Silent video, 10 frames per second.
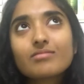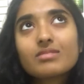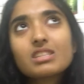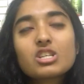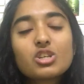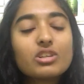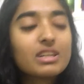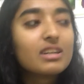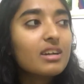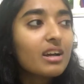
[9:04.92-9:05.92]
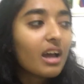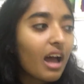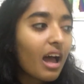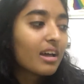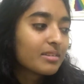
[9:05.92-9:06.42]
6:30,
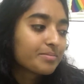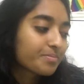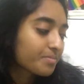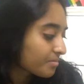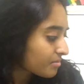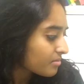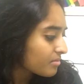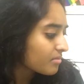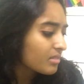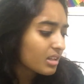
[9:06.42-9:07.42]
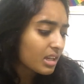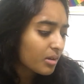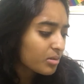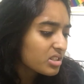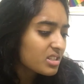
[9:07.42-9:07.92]
and it
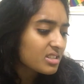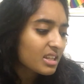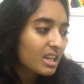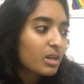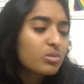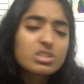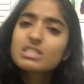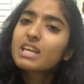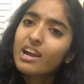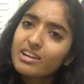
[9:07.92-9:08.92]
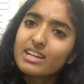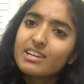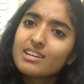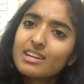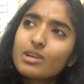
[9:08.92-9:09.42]
was
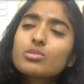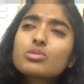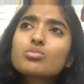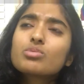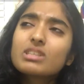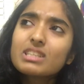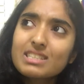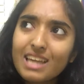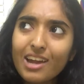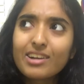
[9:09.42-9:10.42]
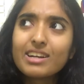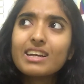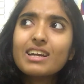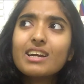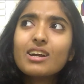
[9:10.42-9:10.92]
scary. It was really
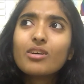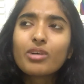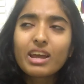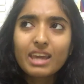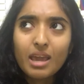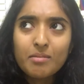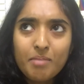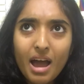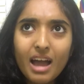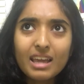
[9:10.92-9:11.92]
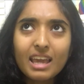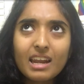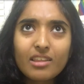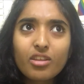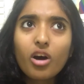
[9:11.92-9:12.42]
scary when I came back, and
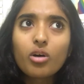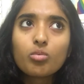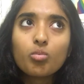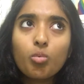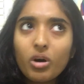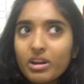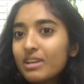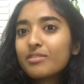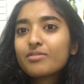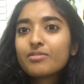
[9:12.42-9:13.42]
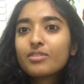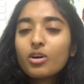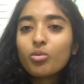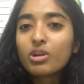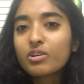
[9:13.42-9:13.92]
I thought, what if
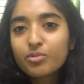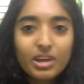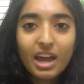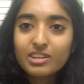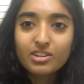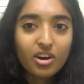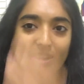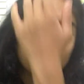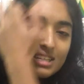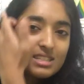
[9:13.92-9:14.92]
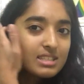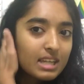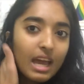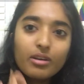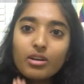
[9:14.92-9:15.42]
we hadn't gone east,
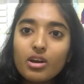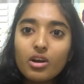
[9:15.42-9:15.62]
and